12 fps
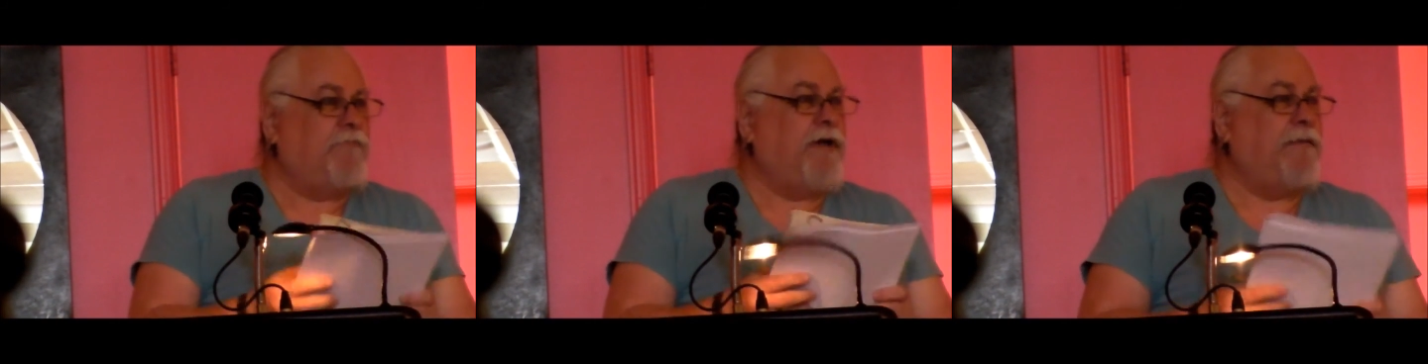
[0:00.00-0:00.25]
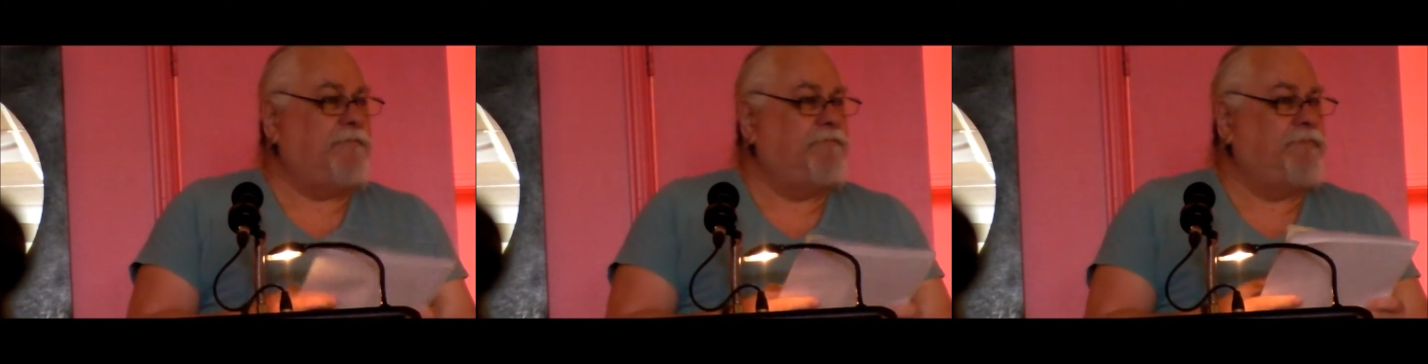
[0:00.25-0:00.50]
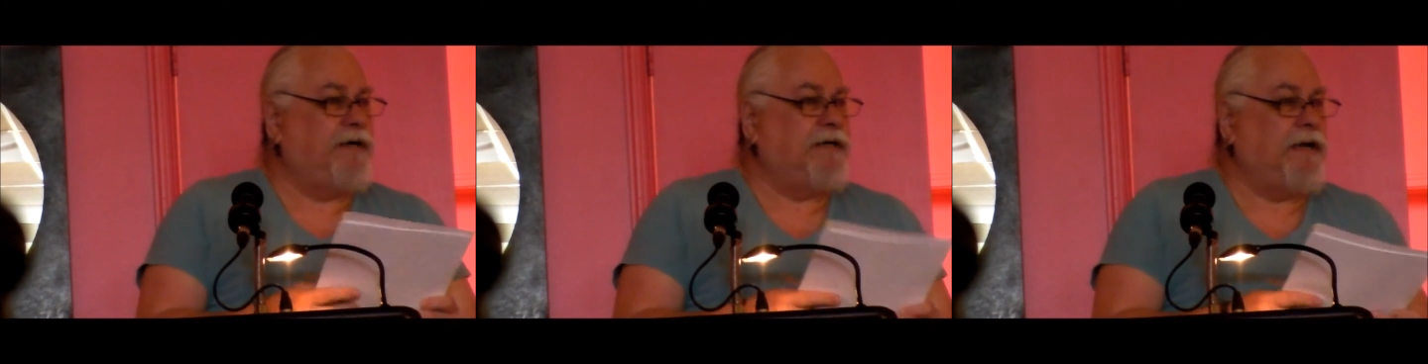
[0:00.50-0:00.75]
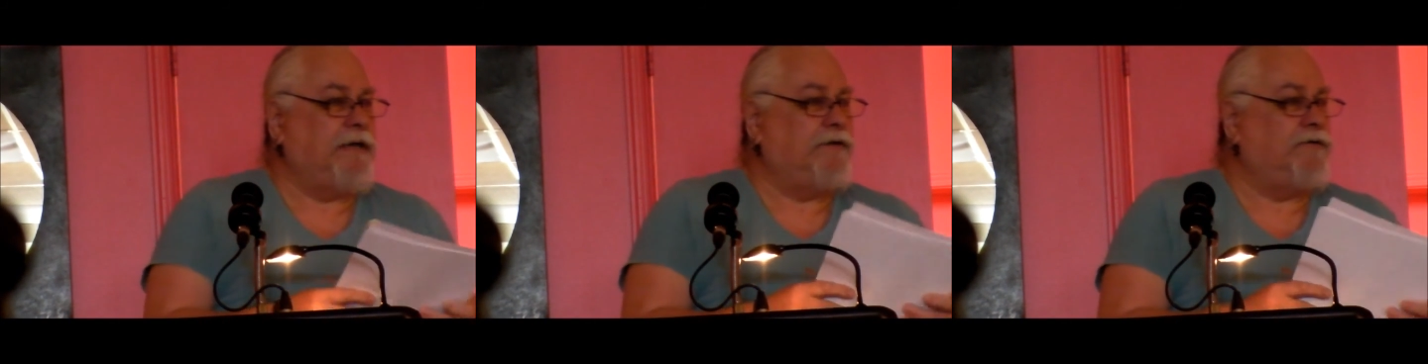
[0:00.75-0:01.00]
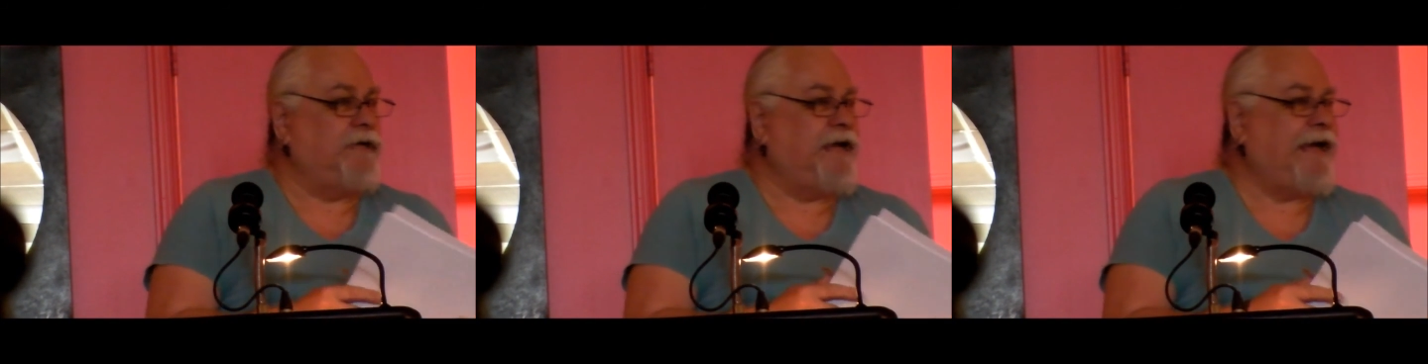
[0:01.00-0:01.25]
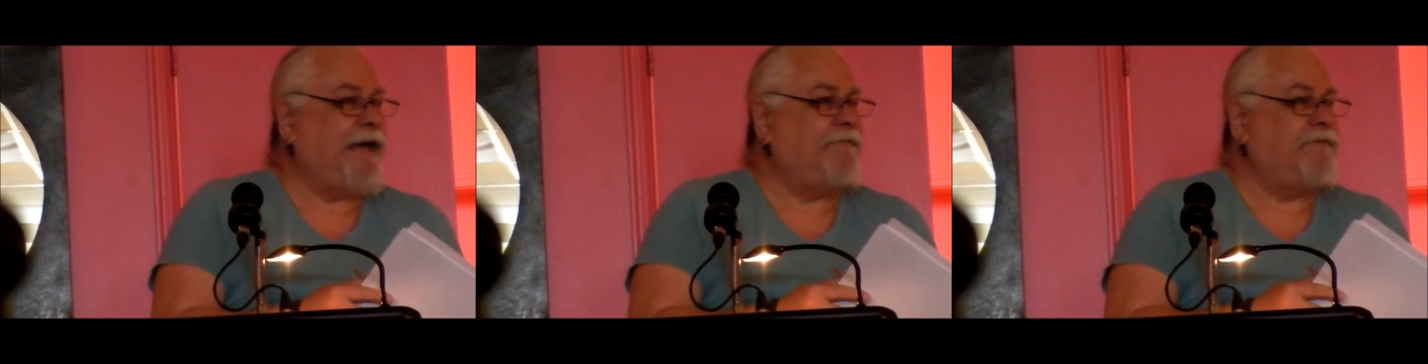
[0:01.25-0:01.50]
Uh, but I don't
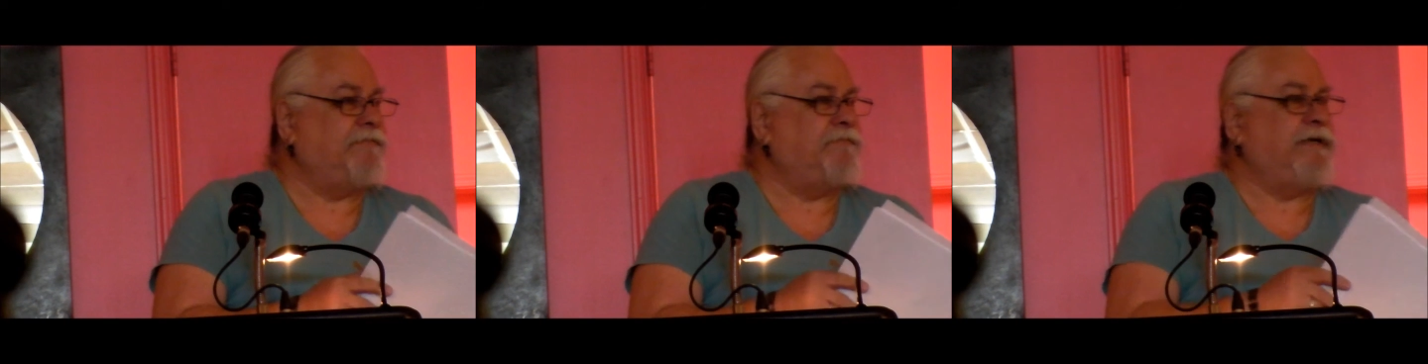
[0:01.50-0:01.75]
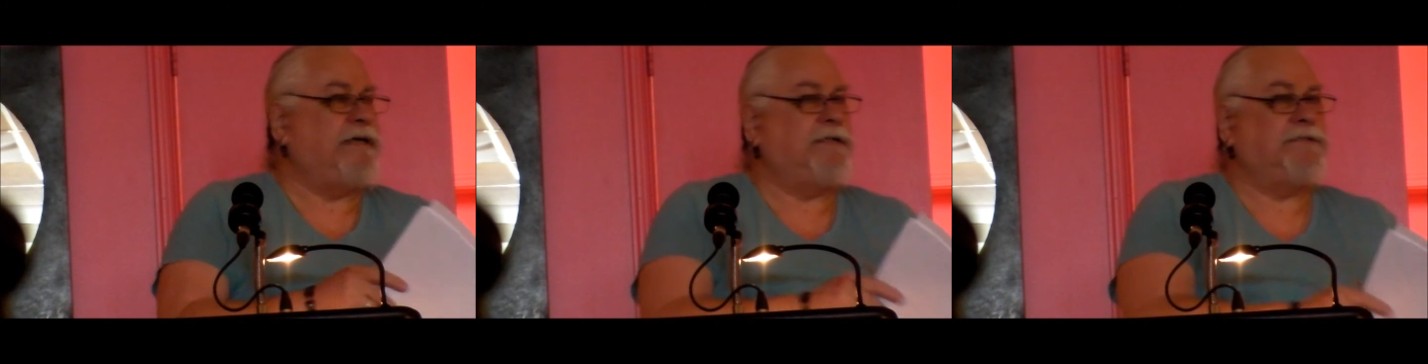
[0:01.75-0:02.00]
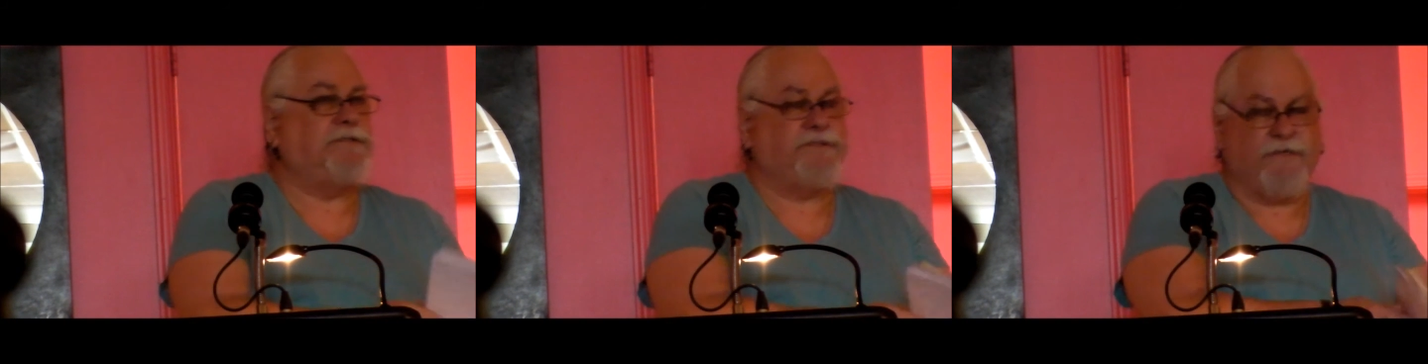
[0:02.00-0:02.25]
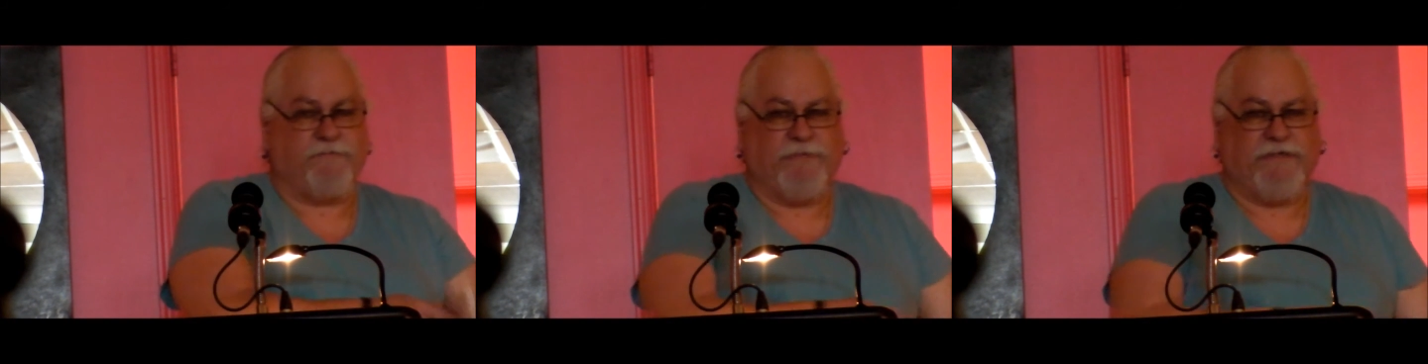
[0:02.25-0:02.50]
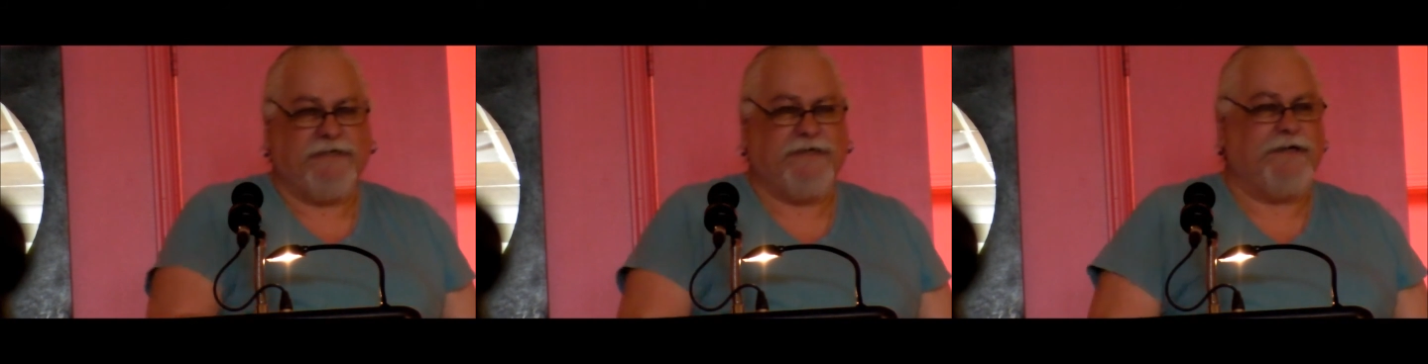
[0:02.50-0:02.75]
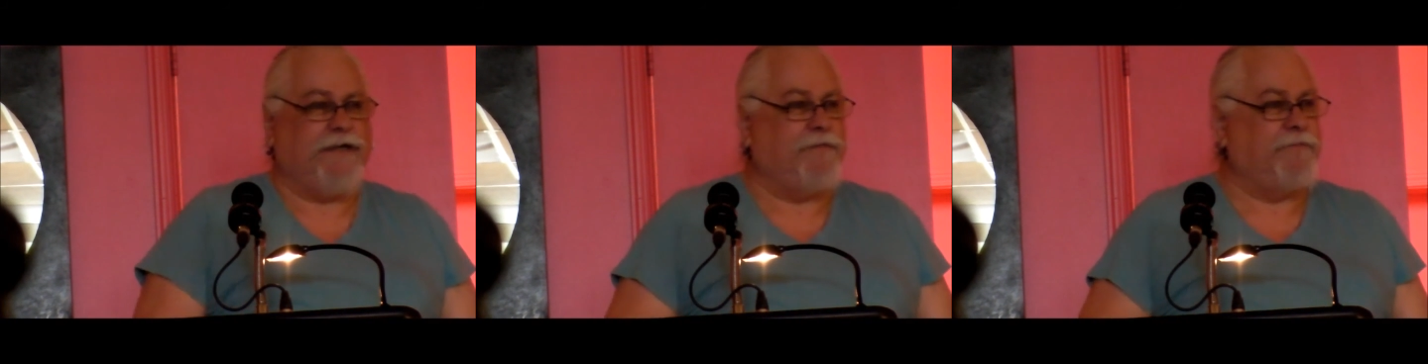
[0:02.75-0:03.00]
have it because the shipment
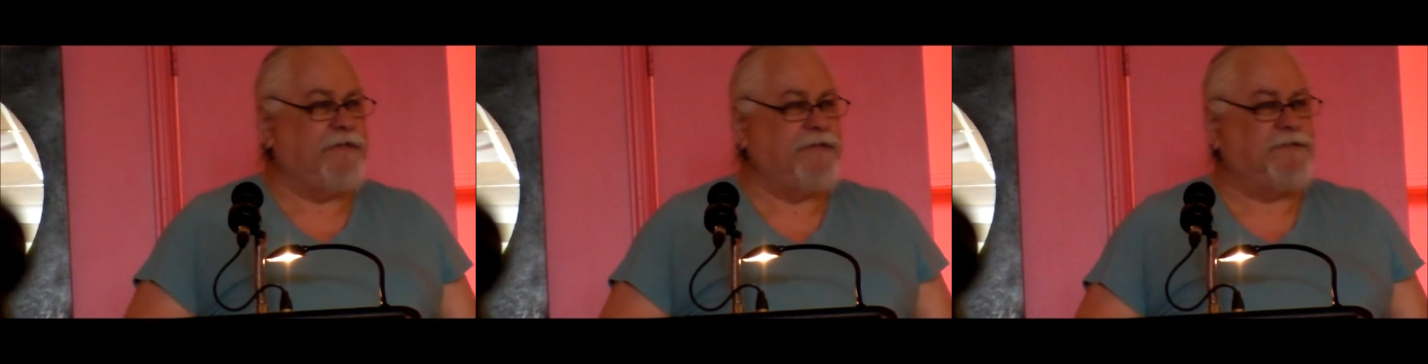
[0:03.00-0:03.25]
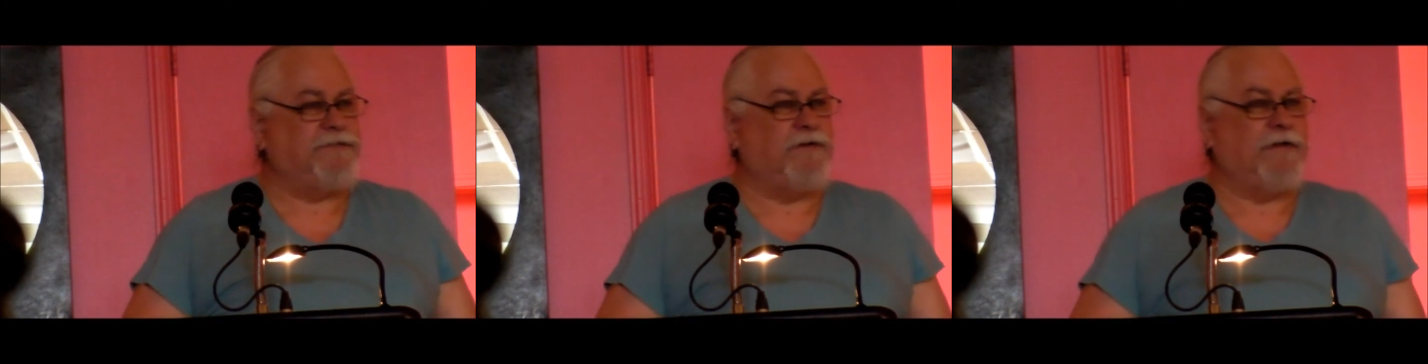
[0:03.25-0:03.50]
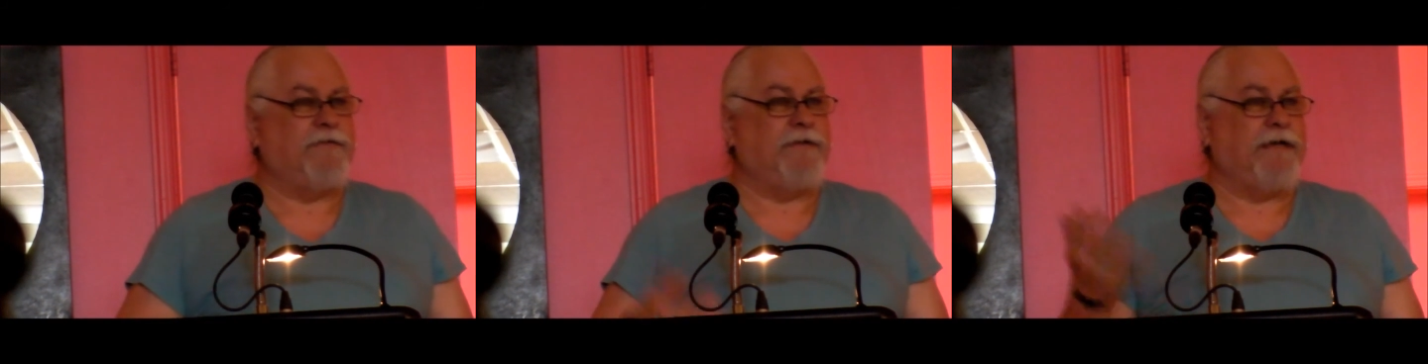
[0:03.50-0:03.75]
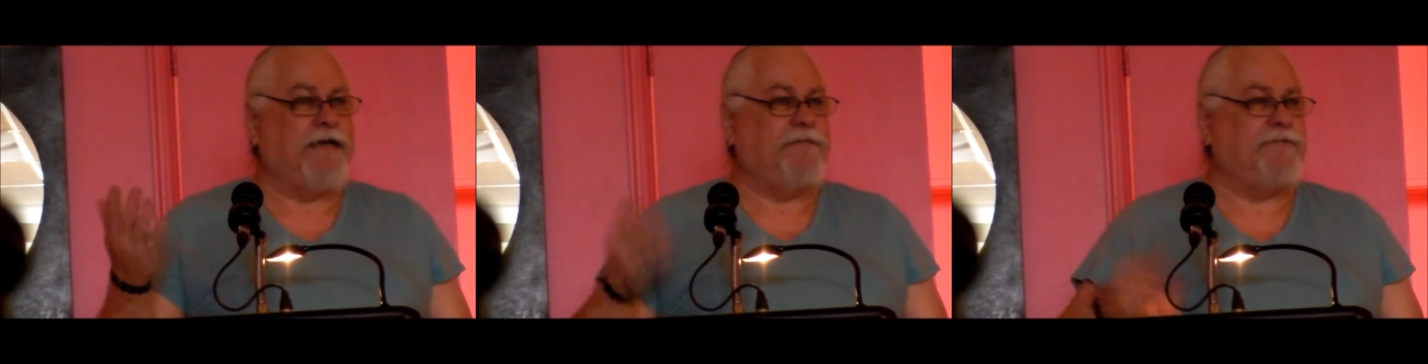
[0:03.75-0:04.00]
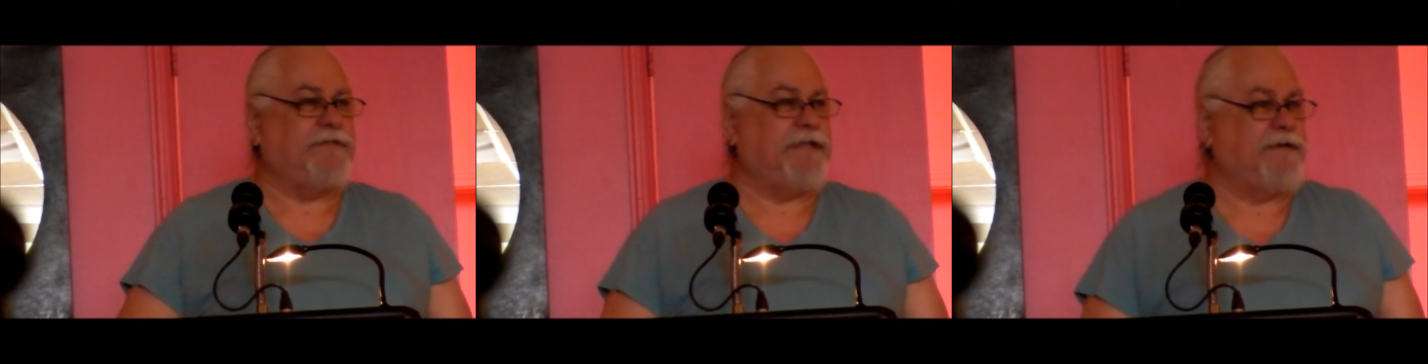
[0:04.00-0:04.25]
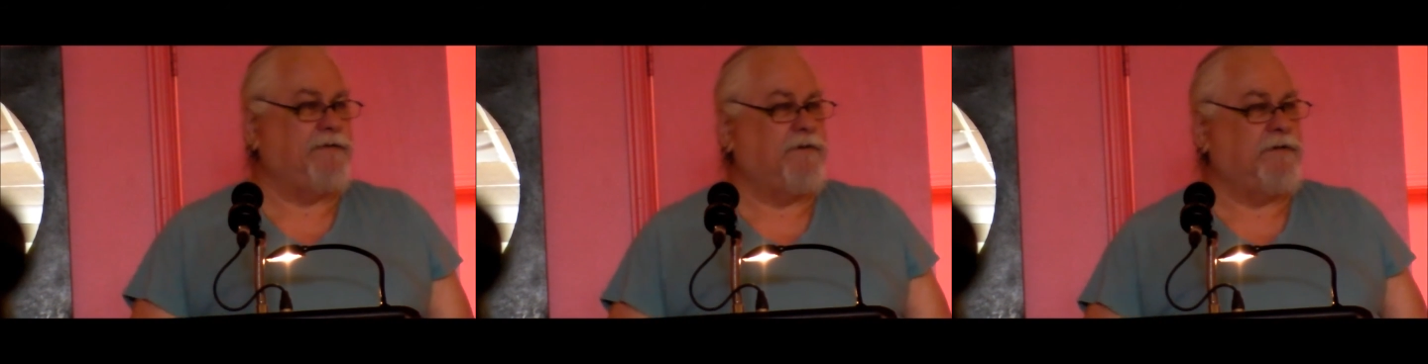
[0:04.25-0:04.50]
didn't come in, so I, I have to
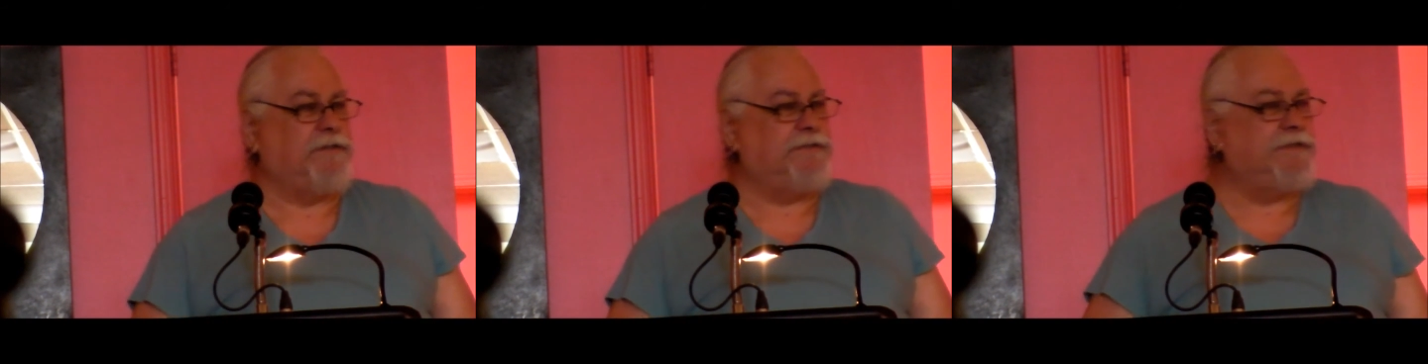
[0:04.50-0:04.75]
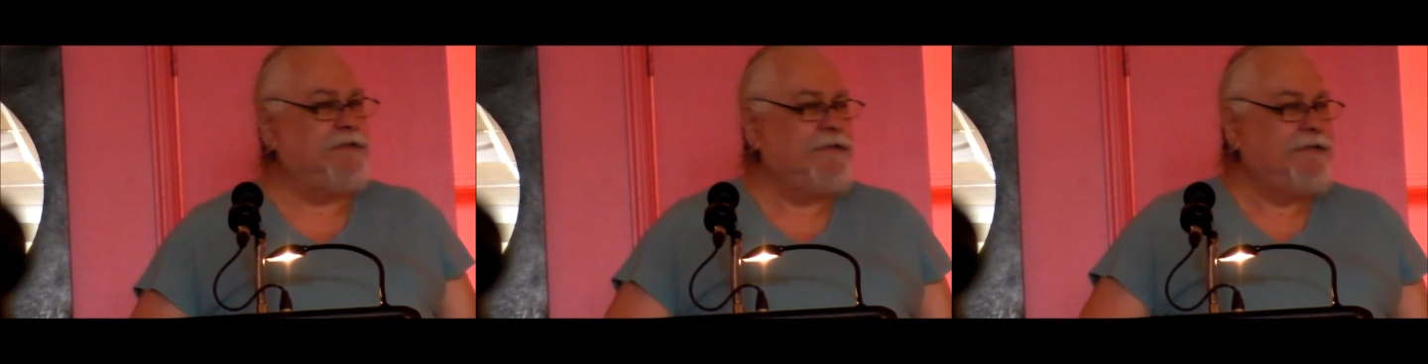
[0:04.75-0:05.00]
take orders.